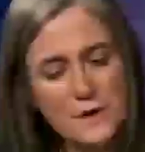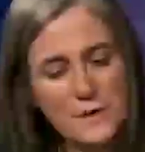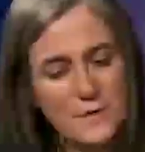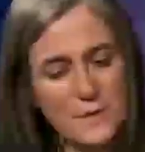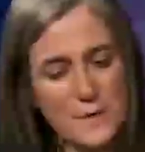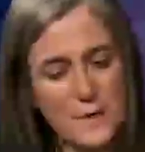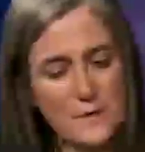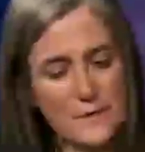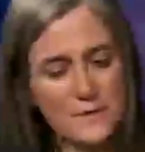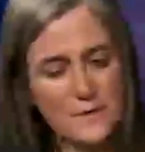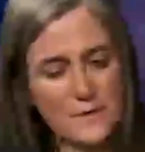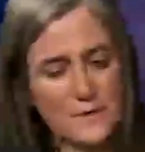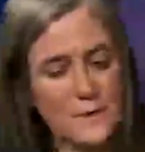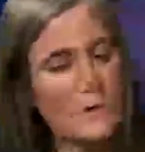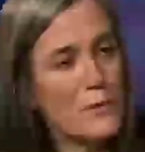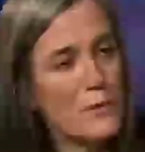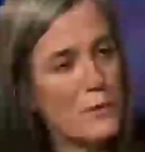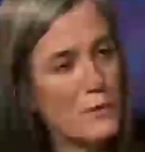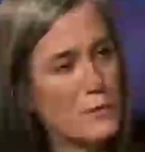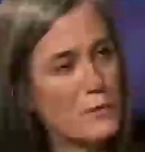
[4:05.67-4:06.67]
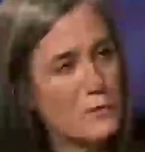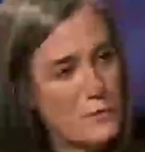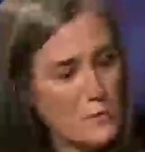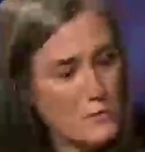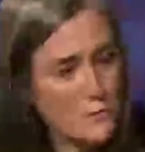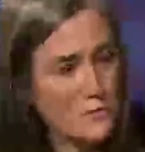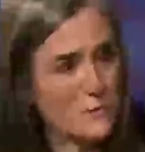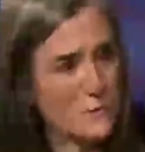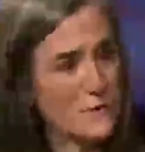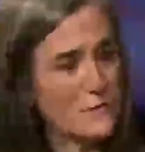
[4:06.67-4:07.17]
about the whole
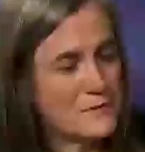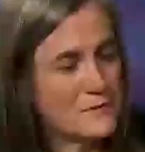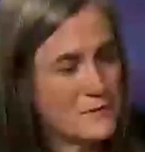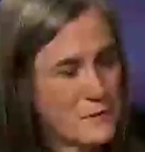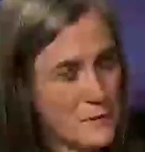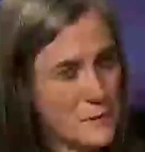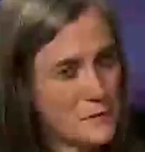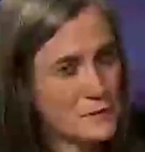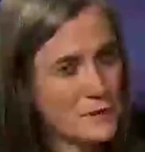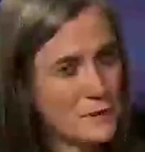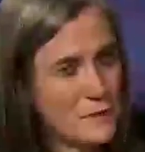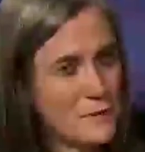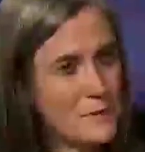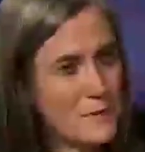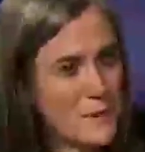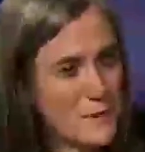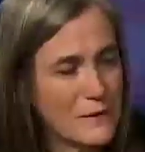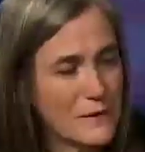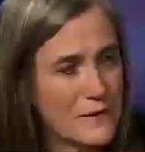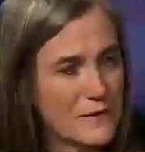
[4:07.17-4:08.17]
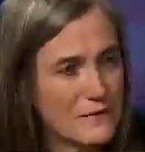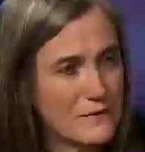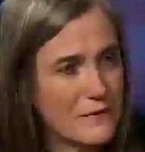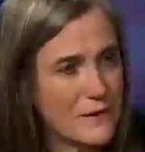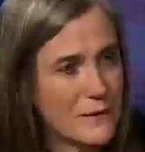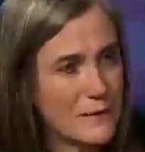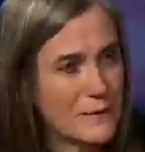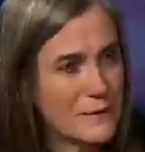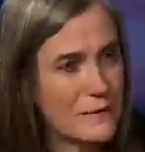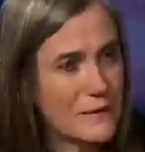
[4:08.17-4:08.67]
movement for low power
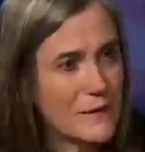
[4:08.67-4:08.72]
FM.